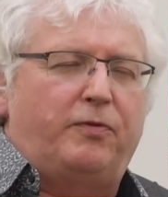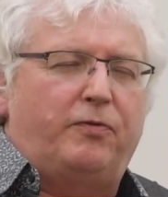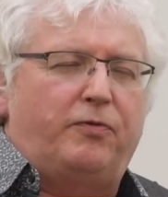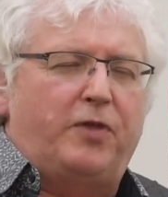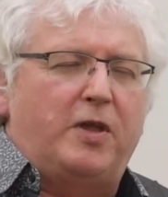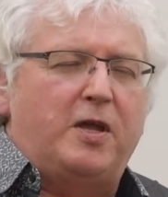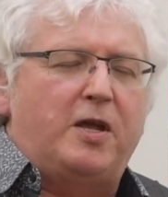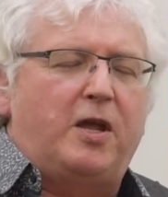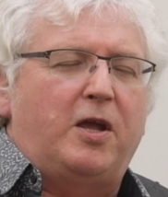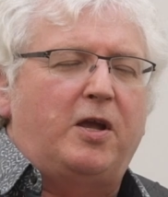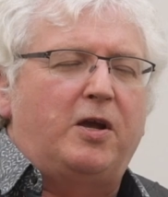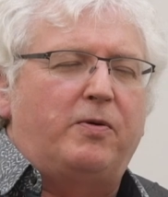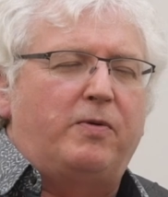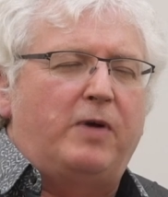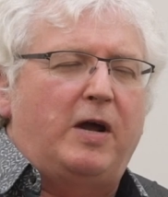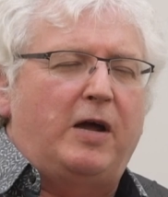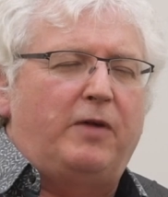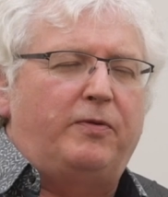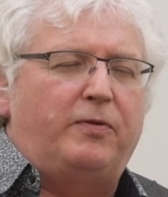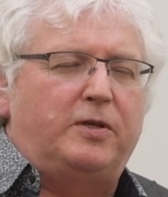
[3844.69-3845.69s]
thinking
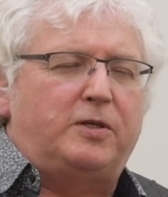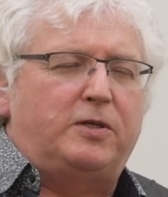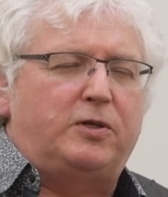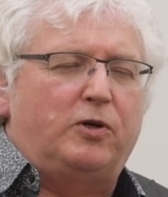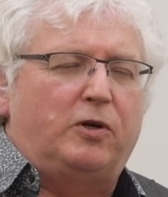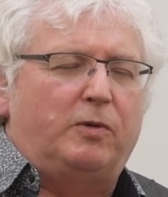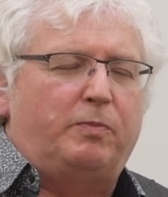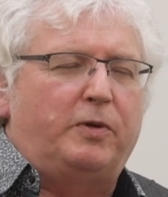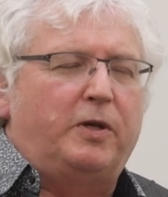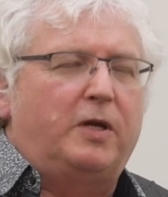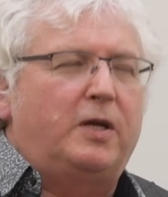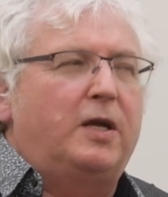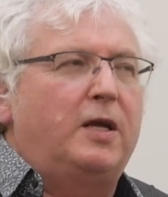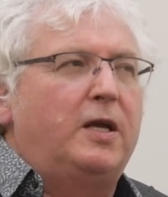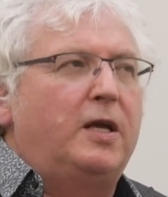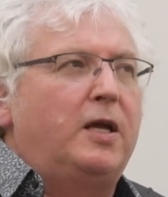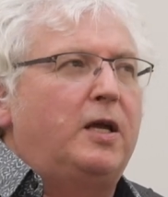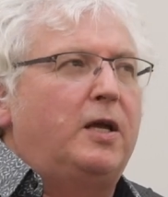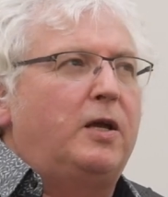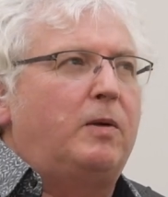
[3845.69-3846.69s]
around this topic,
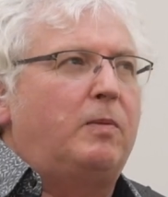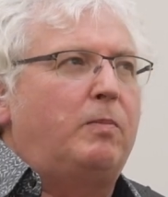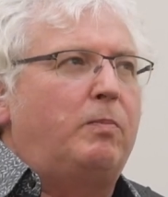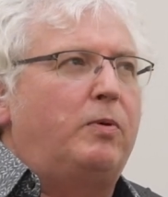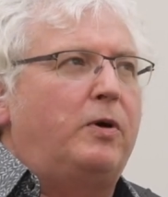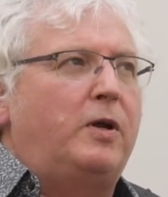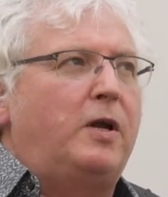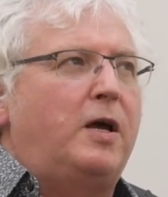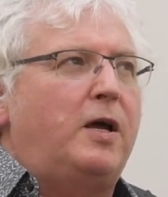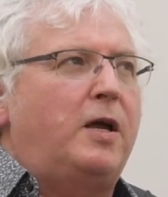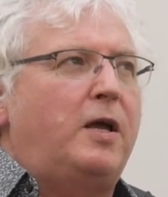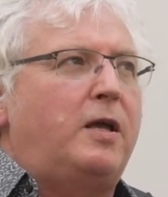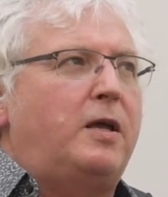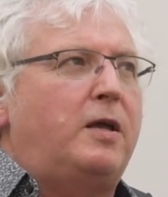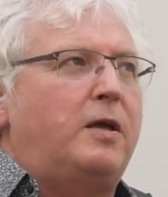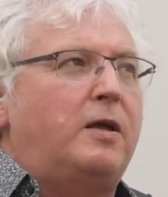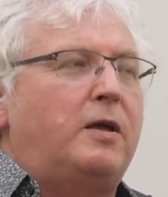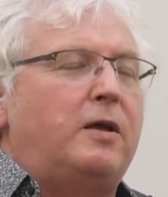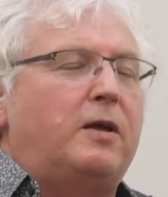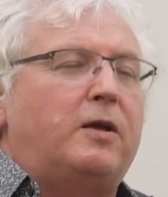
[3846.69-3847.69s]
but I
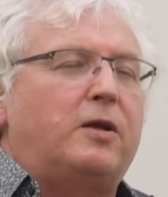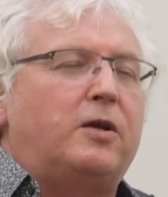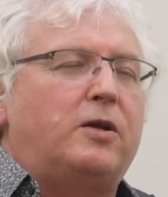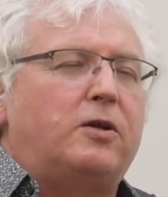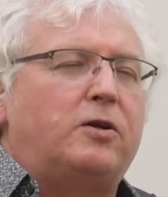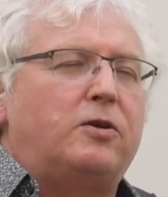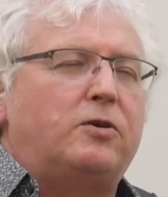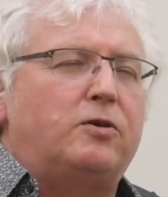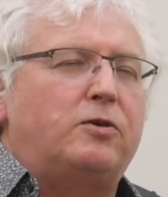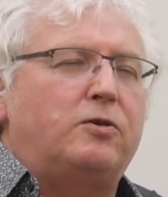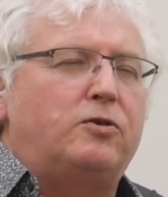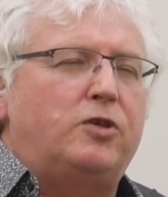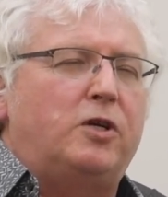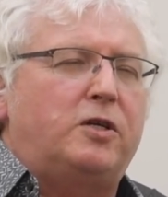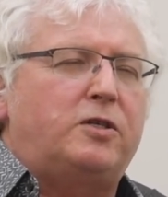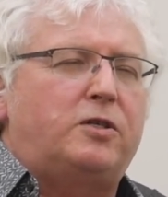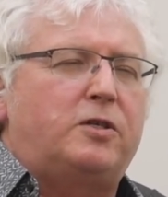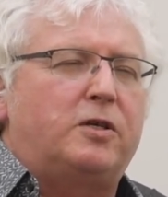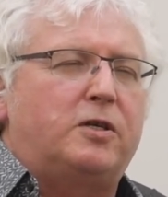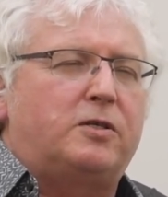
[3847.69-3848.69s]

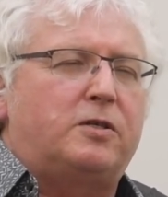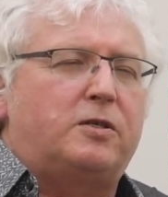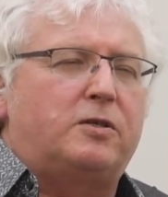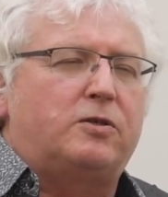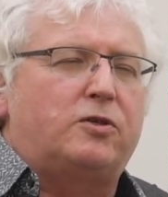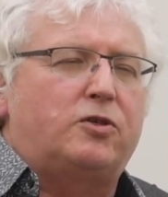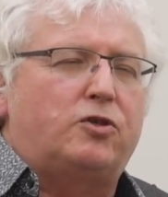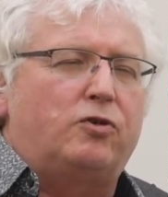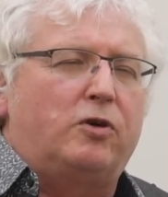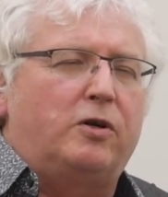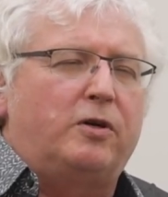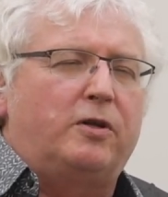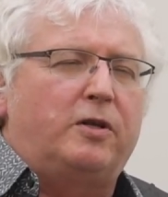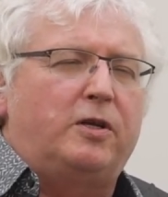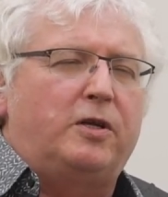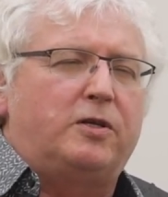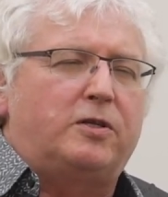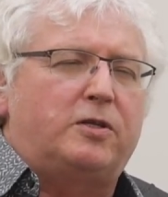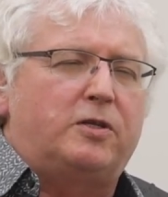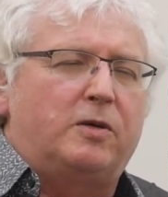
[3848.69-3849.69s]
just as strongly
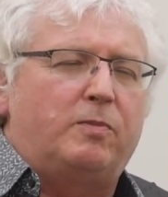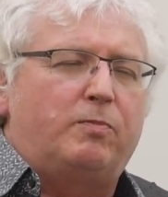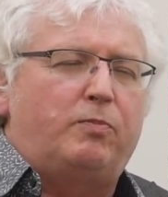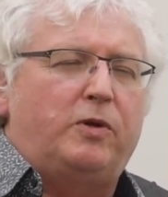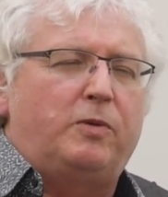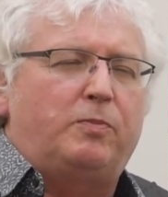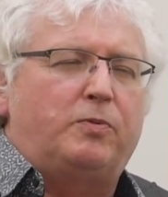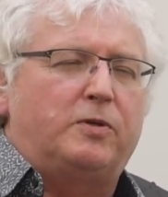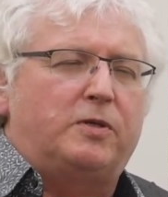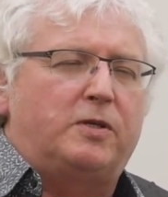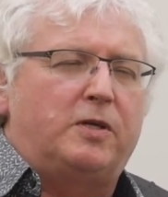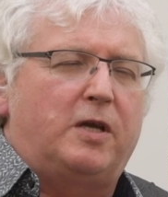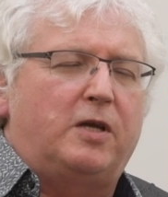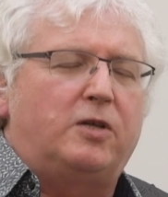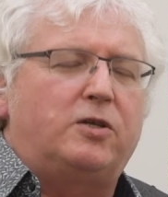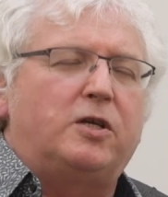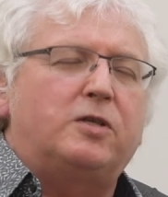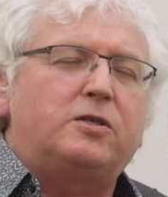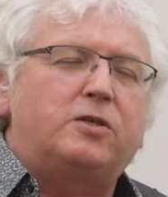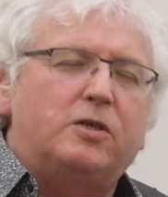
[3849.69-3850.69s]
as some people say,
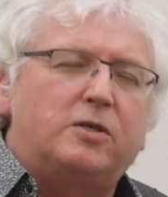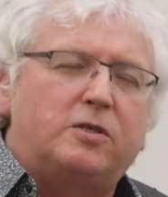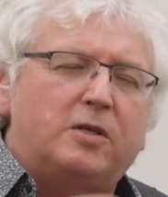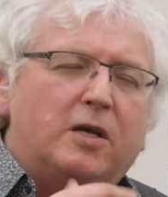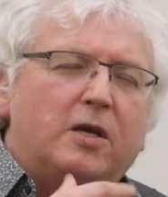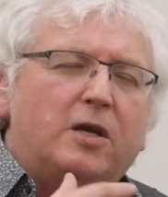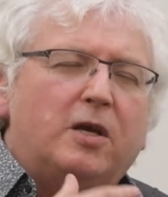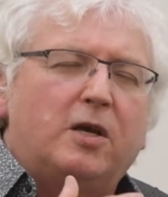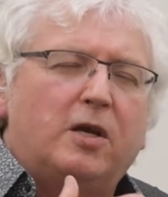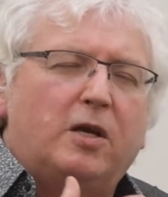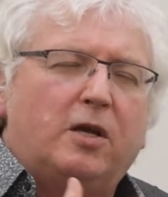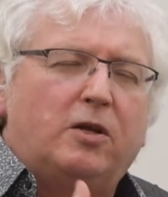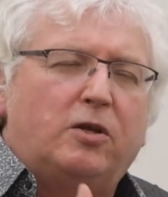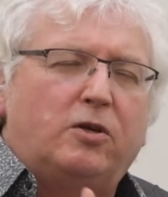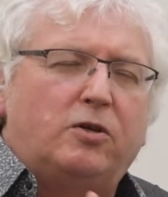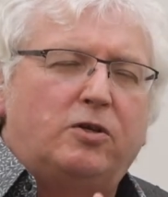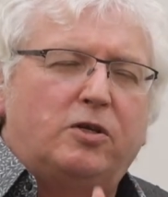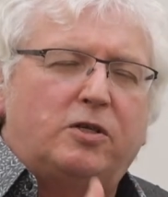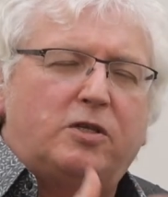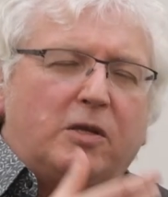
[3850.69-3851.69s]
just as
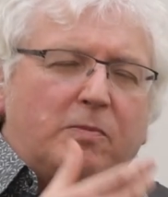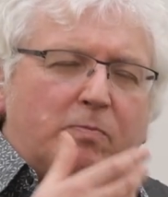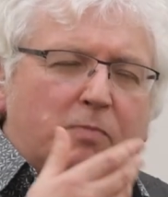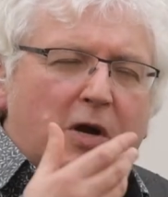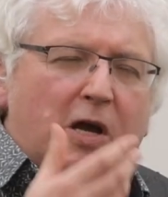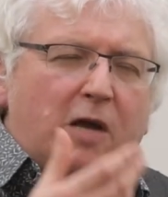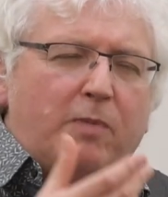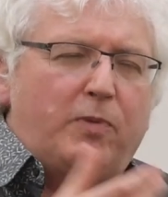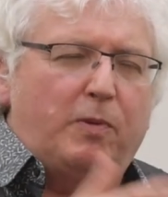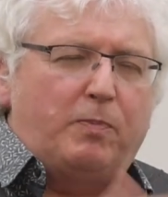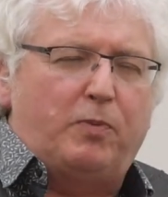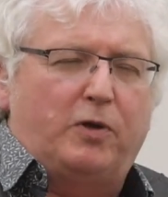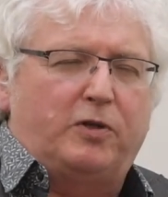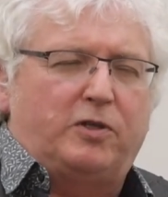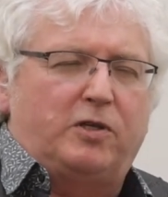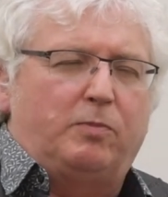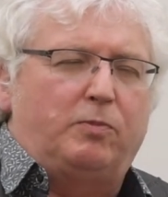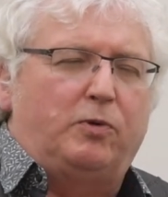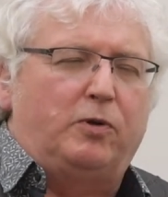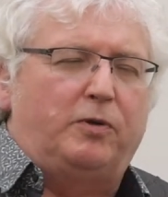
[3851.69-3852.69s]
just it might be
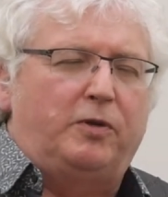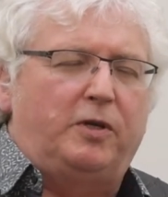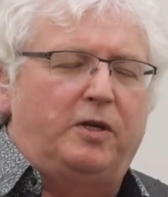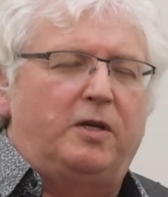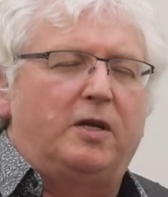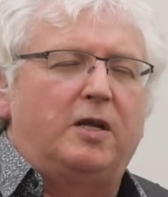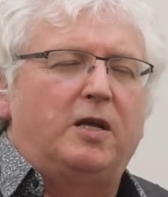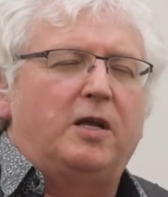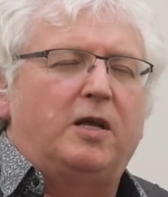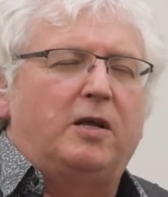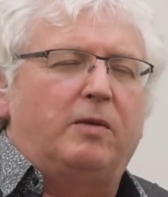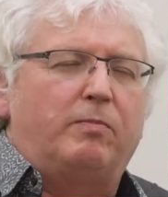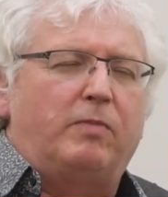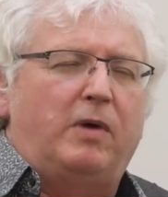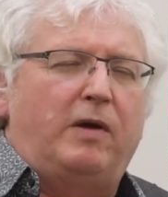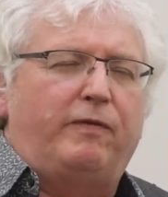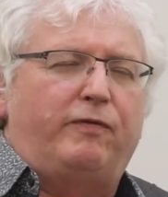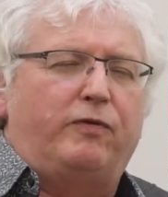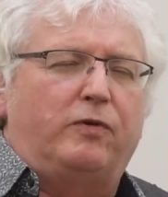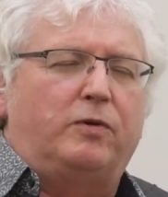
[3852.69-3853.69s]
possible that
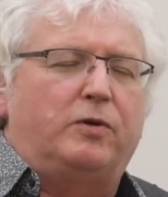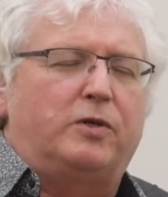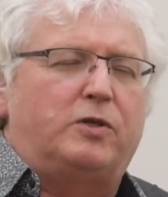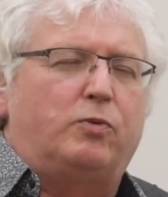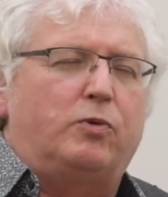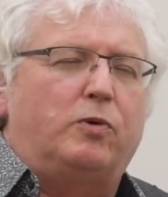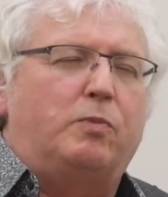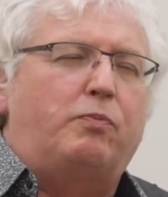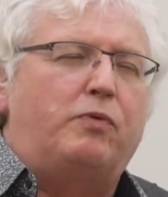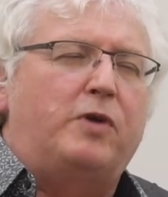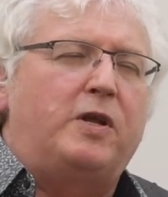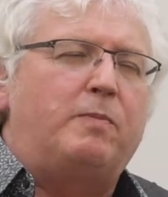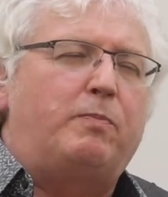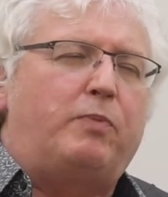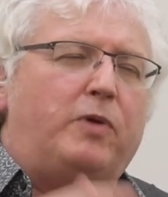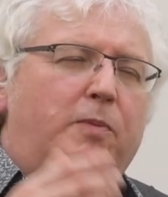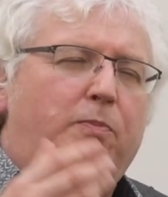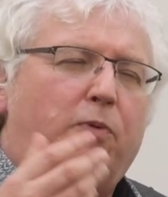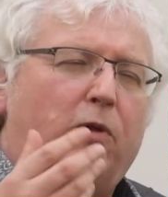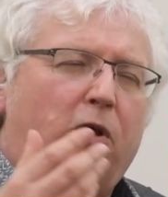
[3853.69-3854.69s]
mindfulness will bring
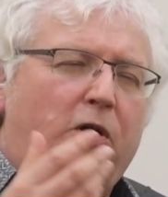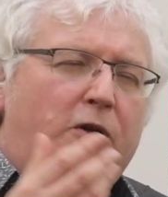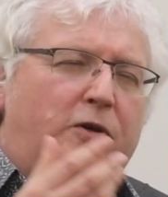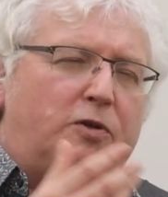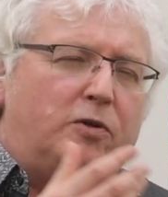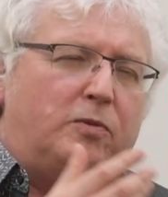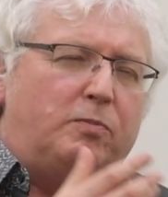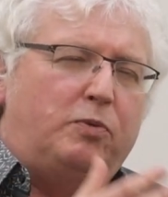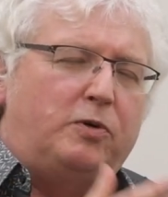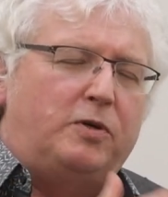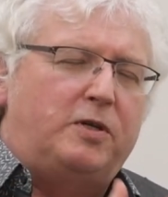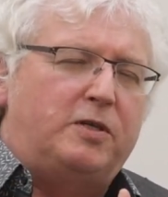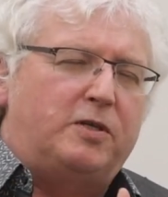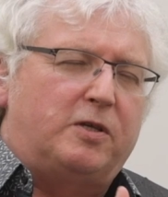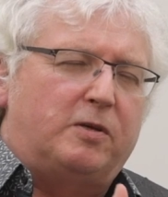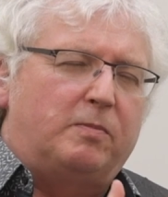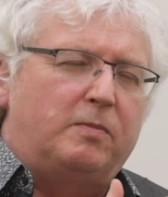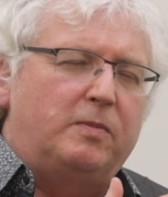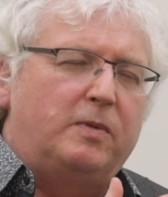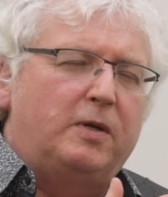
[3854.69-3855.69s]
people on to
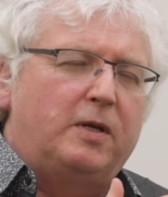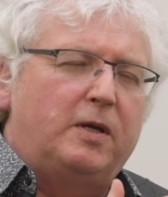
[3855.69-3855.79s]
Buddhism,